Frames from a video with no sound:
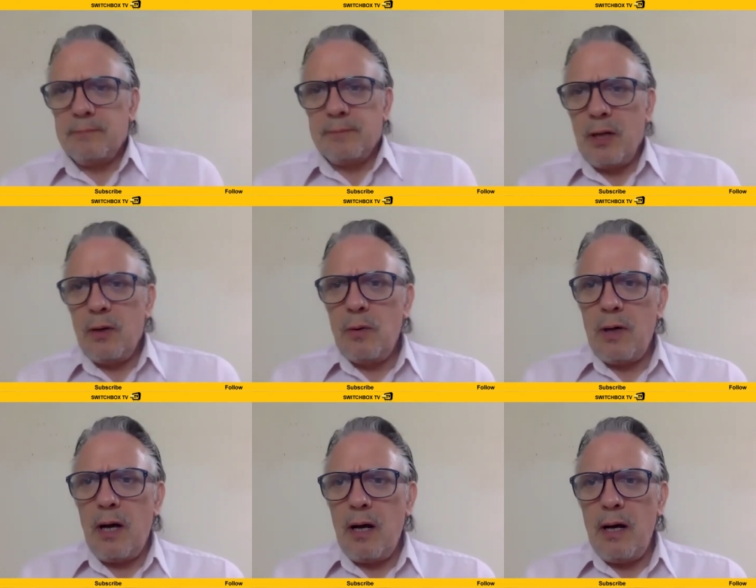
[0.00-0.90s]
So
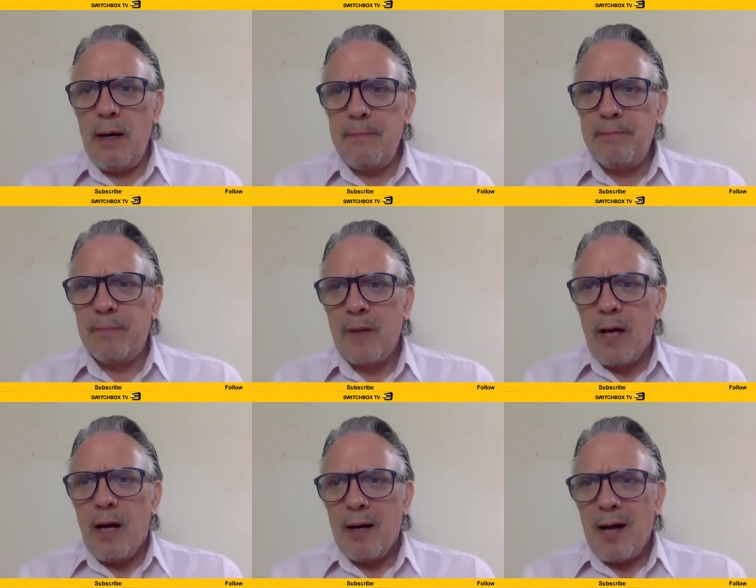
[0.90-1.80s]

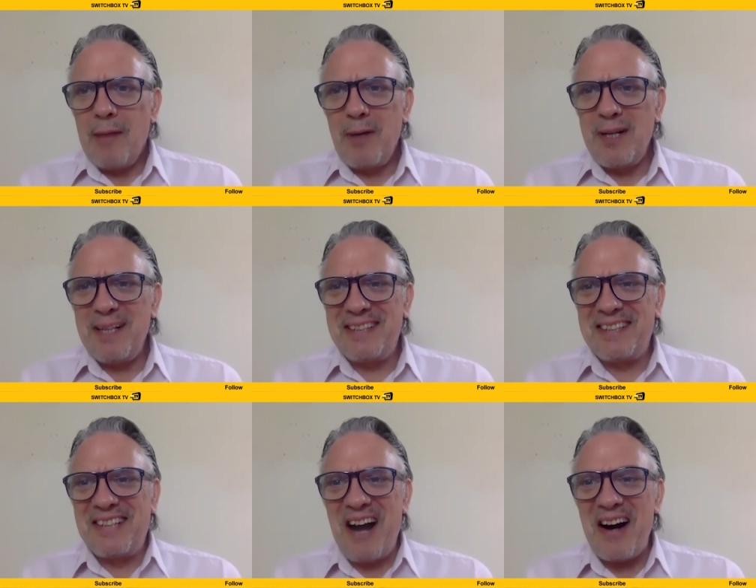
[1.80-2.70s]
I'm going to
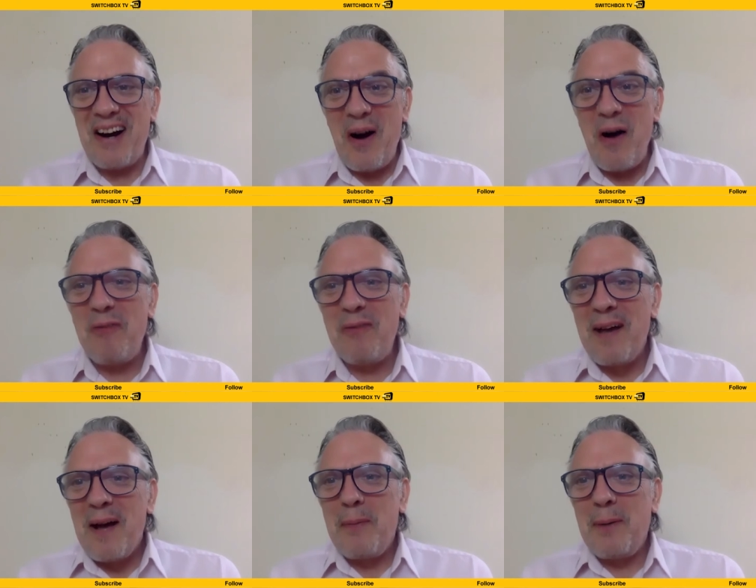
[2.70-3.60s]
start off
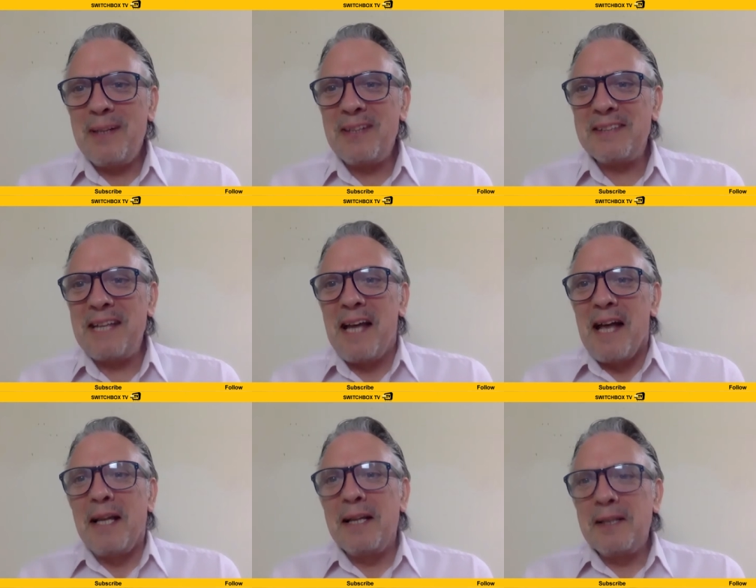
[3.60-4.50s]
by just saying,
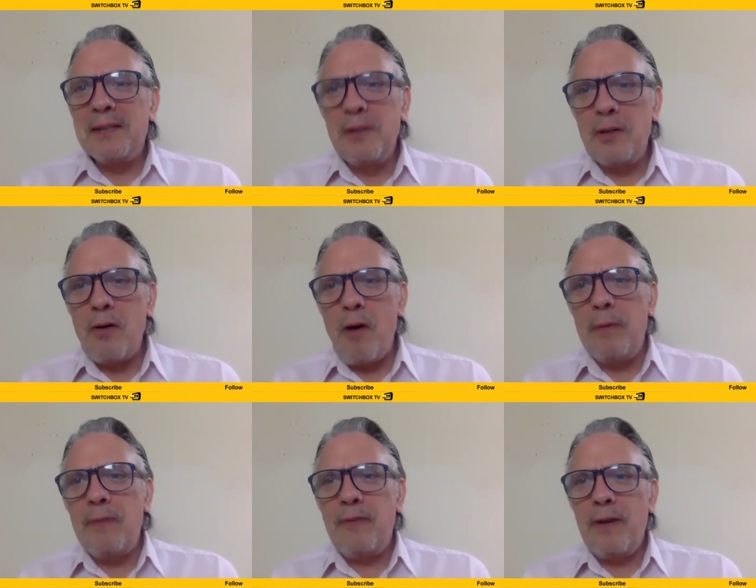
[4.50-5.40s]
like, you grew up in
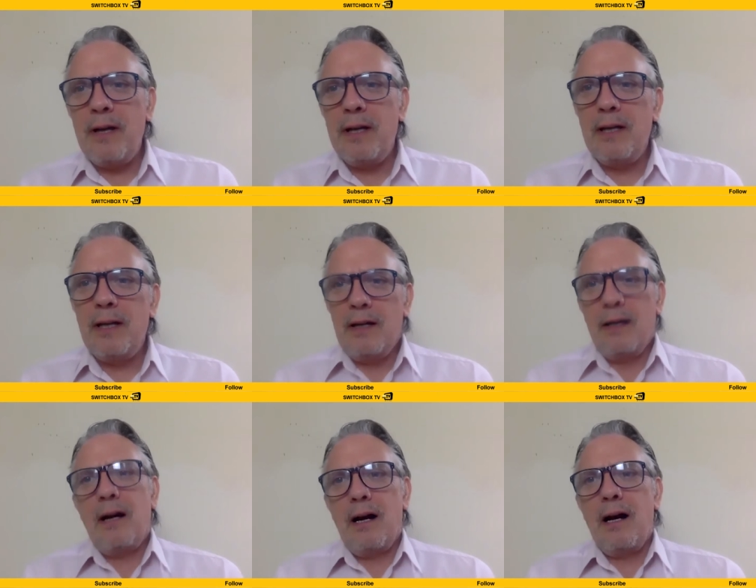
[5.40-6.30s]
a fairly
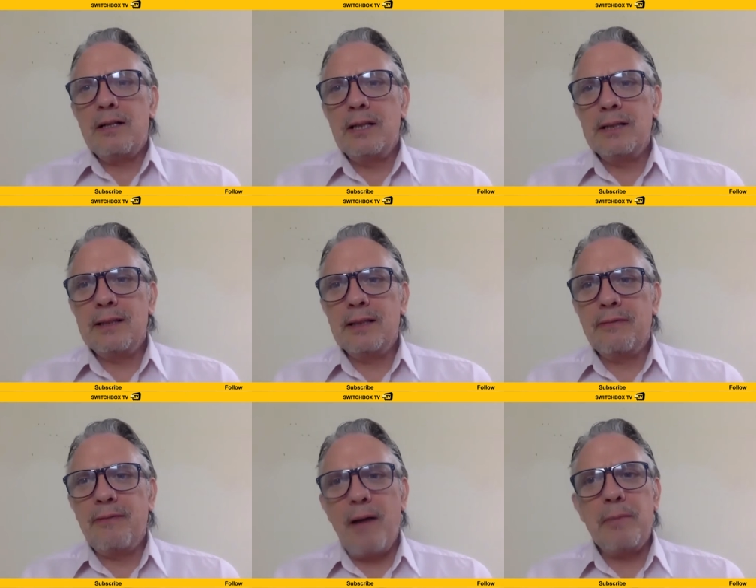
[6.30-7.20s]
artistic
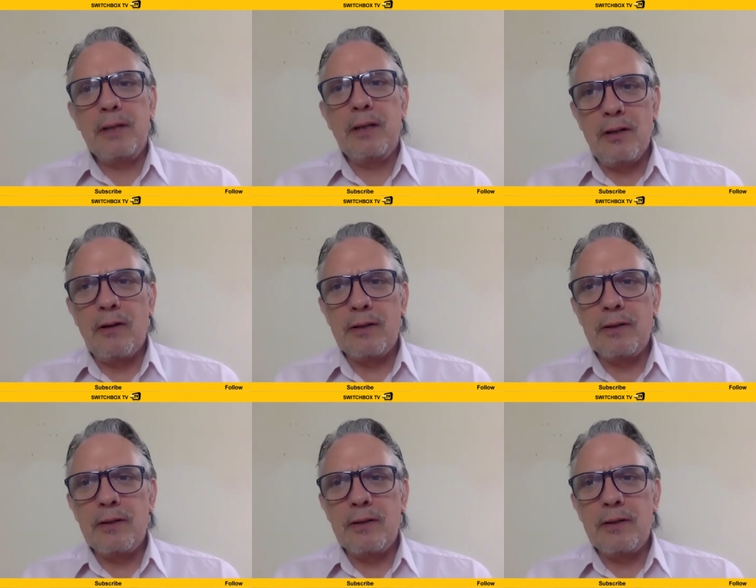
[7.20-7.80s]
family, didn't you?